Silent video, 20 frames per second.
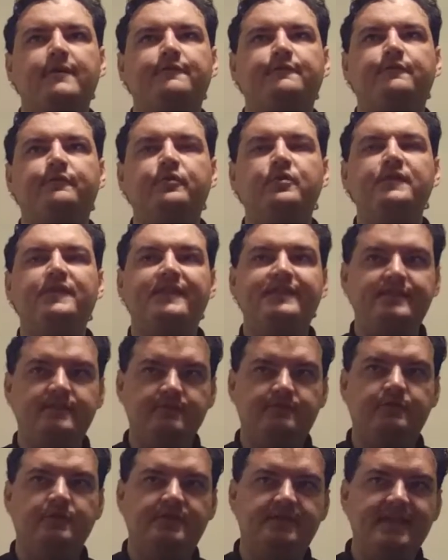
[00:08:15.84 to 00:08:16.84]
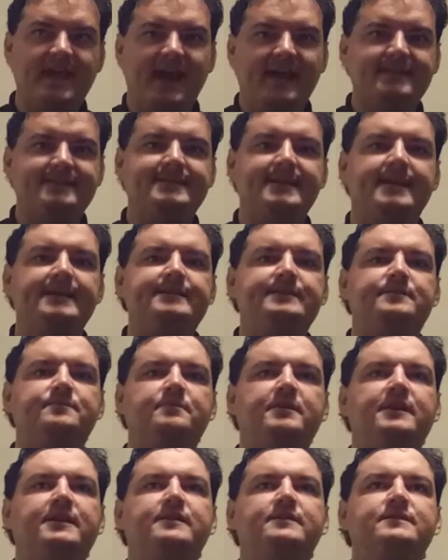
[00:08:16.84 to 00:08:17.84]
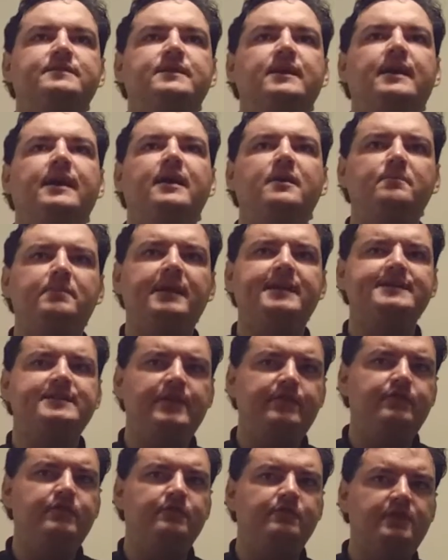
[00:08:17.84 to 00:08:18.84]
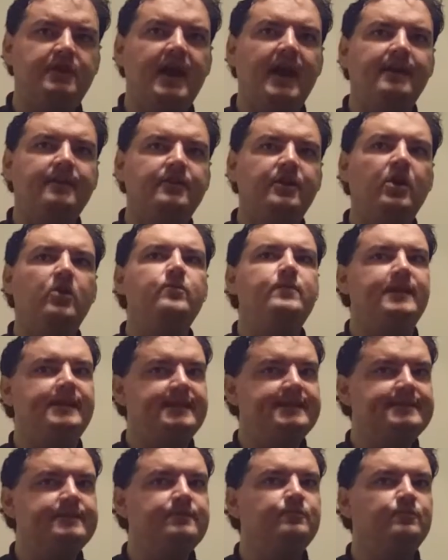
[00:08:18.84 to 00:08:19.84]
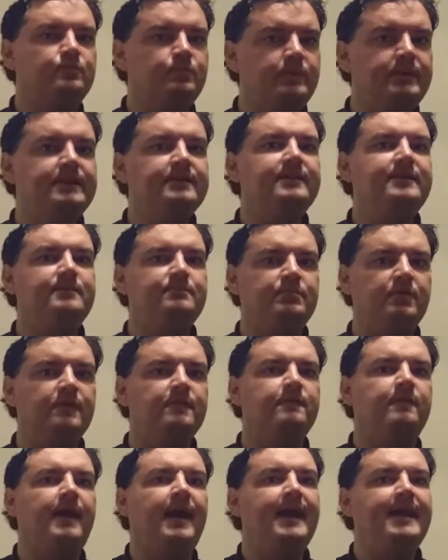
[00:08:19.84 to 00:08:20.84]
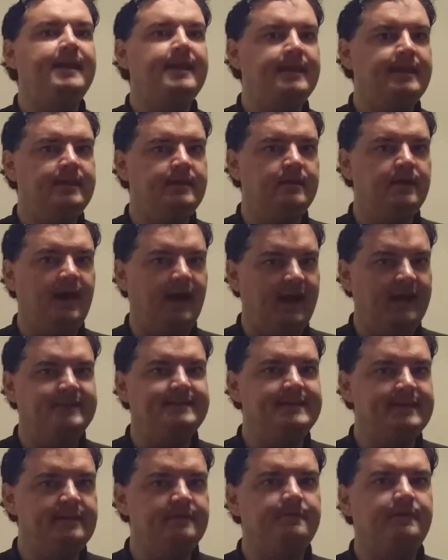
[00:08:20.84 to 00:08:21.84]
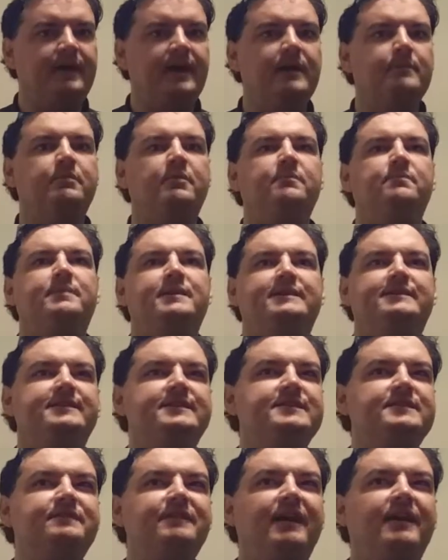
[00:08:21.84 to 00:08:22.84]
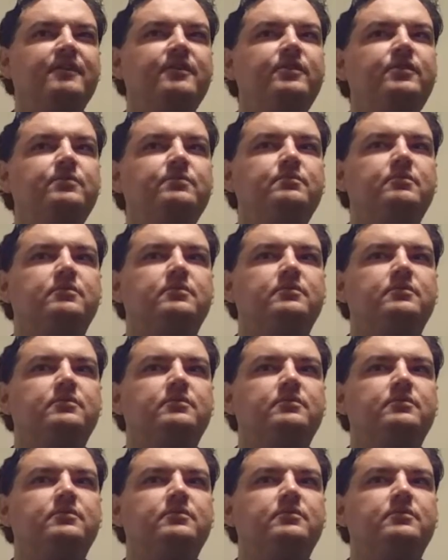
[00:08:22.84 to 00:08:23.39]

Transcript: for that test suite, because if you've got code that isn't really providing identifiable business value,